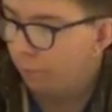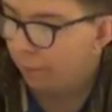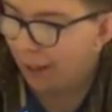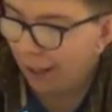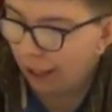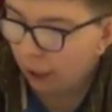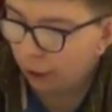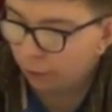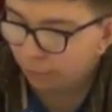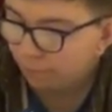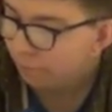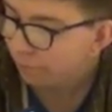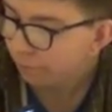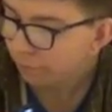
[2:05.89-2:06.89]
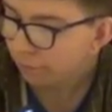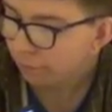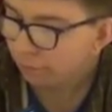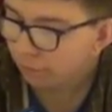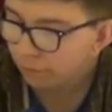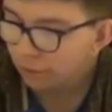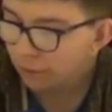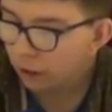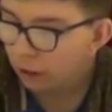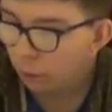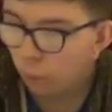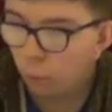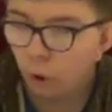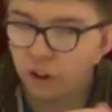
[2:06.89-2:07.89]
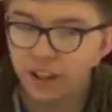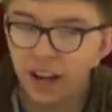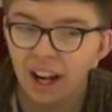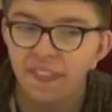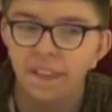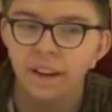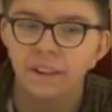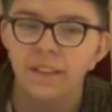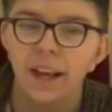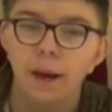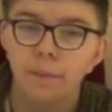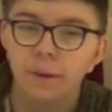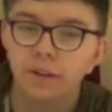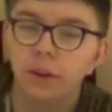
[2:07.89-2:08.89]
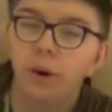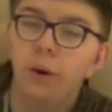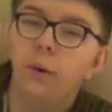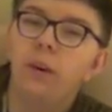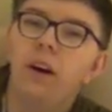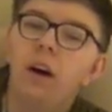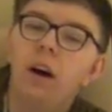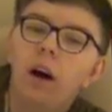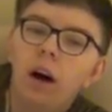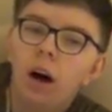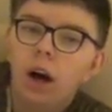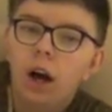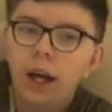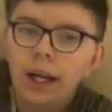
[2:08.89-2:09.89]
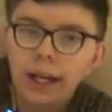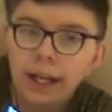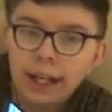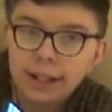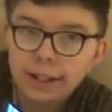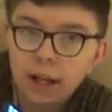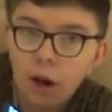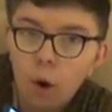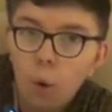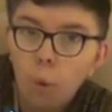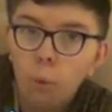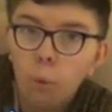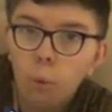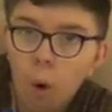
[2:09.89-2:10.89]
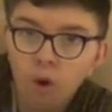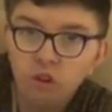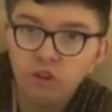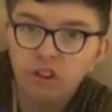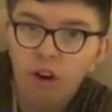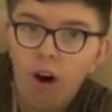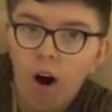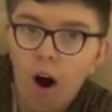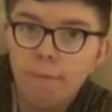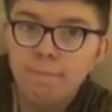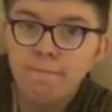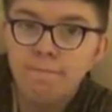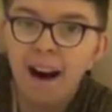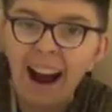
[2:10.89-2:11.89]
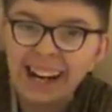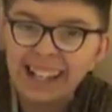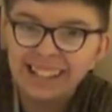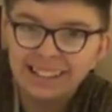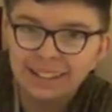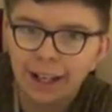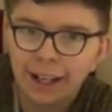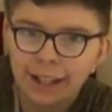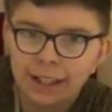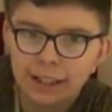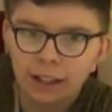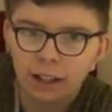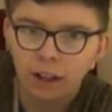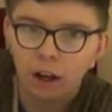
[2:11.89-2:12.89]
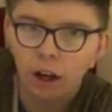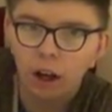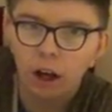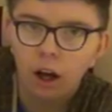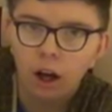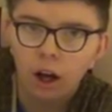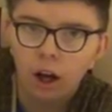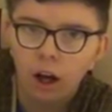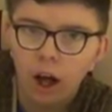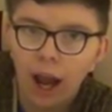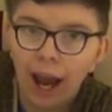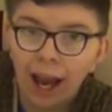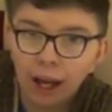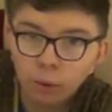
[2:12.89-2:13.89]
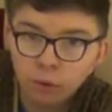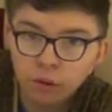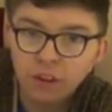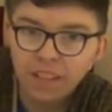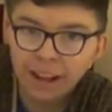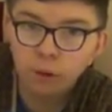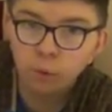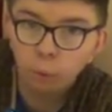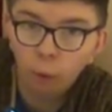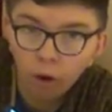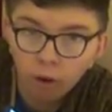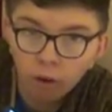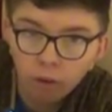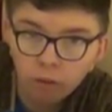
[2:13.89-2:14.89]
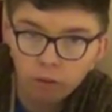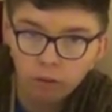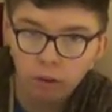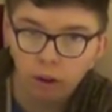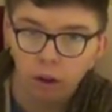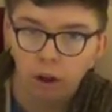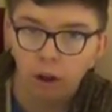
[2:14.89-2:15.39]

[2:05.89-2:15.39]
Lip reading: Now, what did I think of the episode? It was amazing. Out of this world.